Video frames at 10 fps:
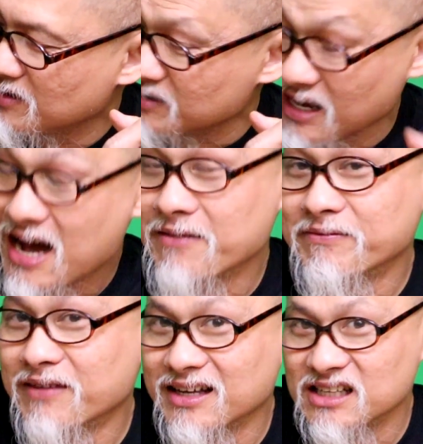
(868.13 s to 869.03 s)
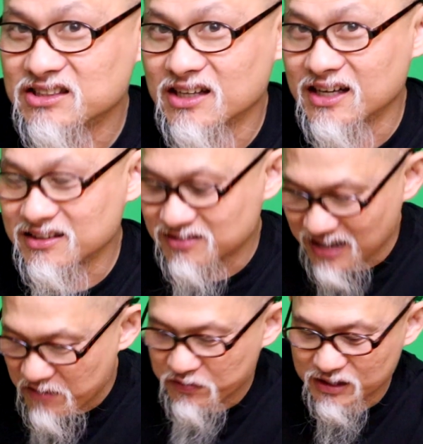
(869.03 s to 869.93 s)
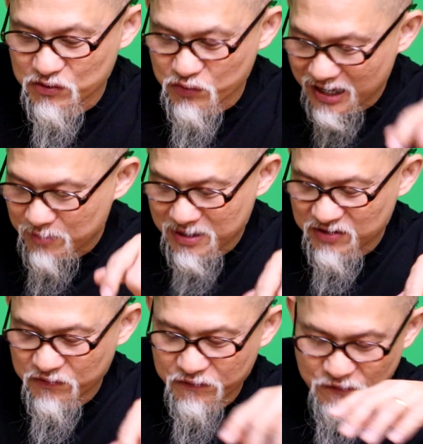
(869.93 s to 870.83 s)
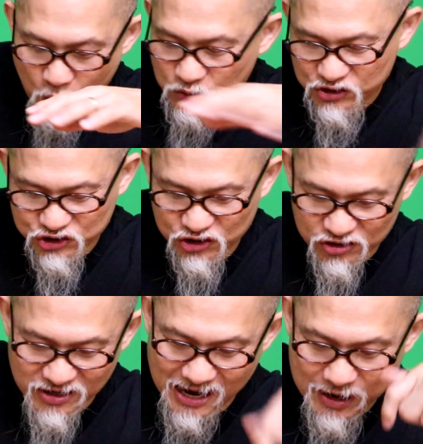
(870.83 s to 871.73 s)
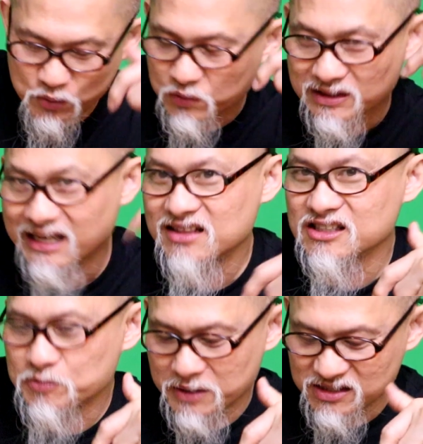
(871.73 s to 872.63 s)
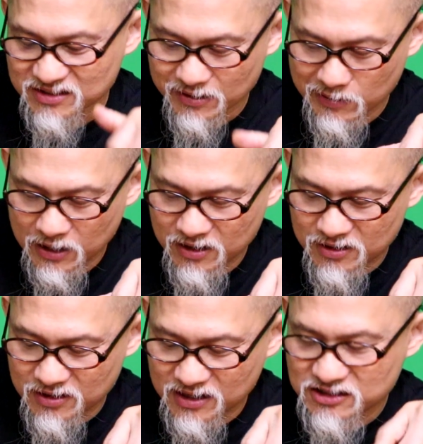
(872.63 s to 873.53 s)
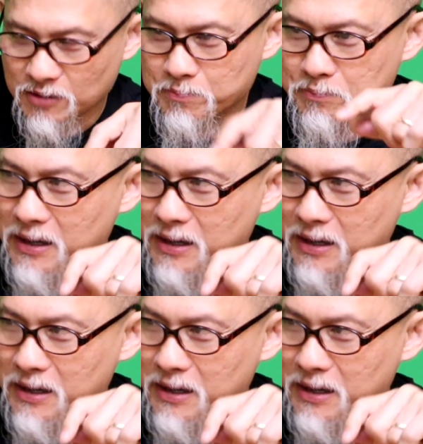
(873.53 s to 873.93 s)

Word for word: Yeah, it's a uh, definite recommend for sure. I like this pizza. Is it